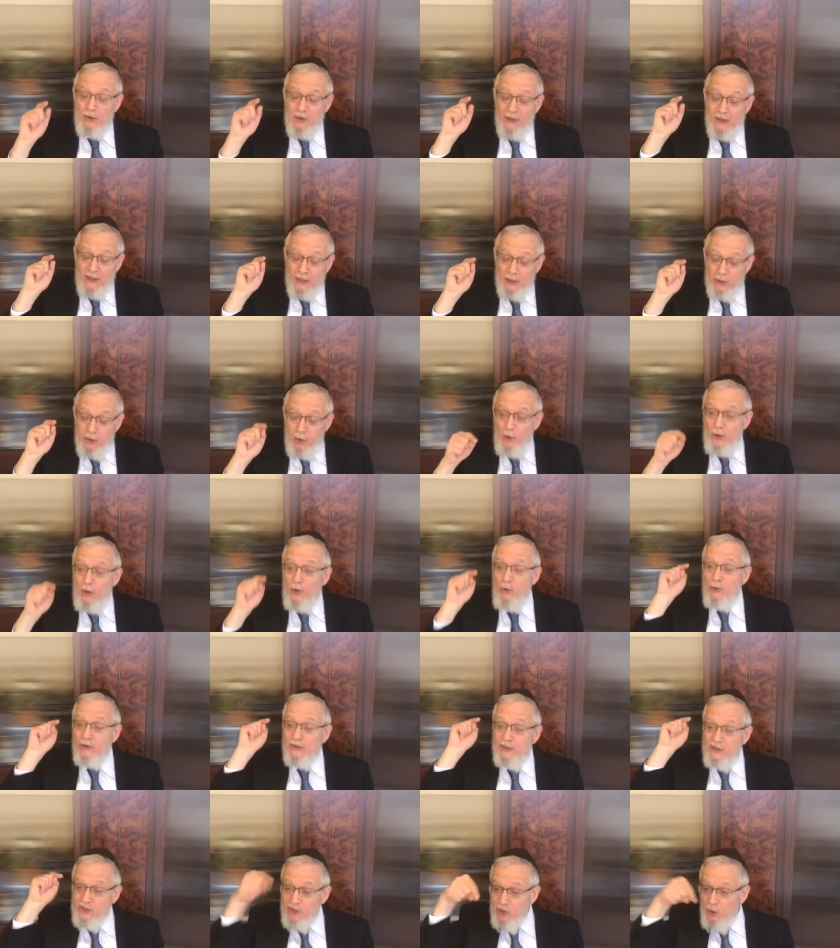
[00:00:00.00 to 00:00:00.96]
including all
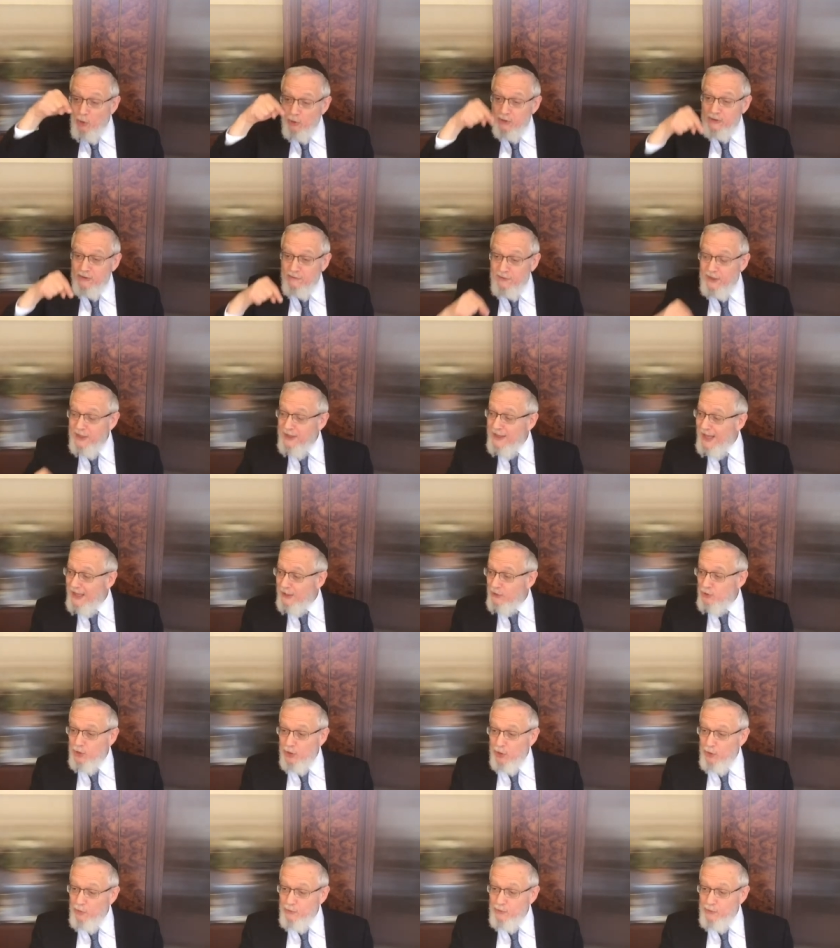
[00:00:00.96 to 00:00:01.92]
the souls of the non
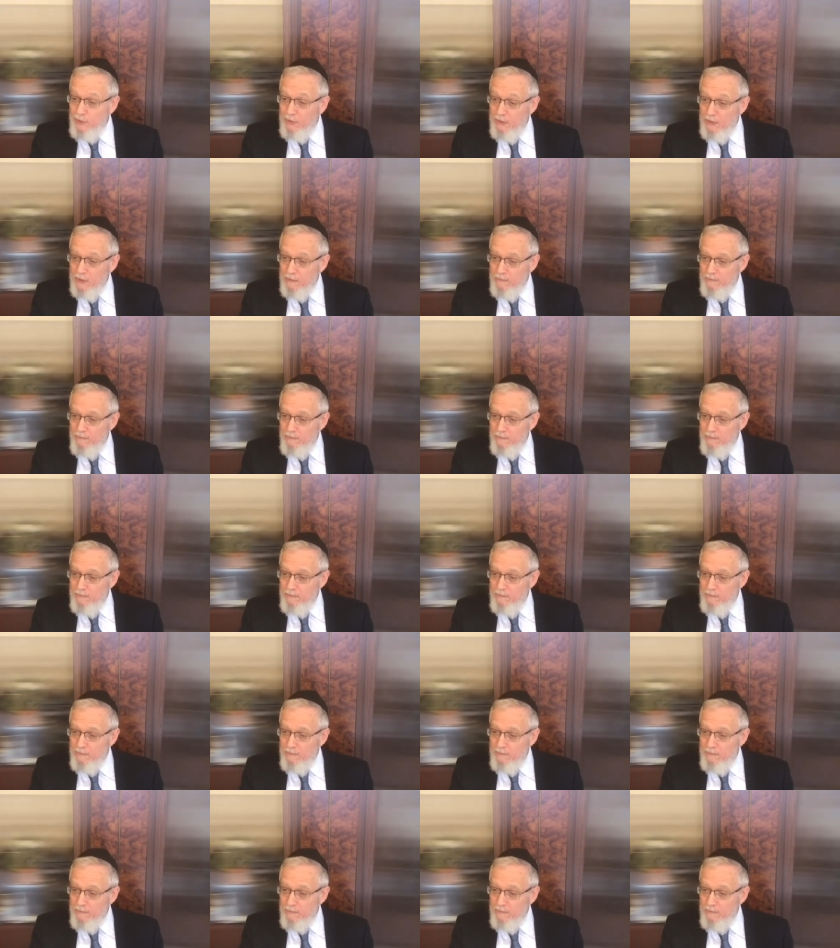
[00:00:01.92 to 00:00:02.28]
Jew,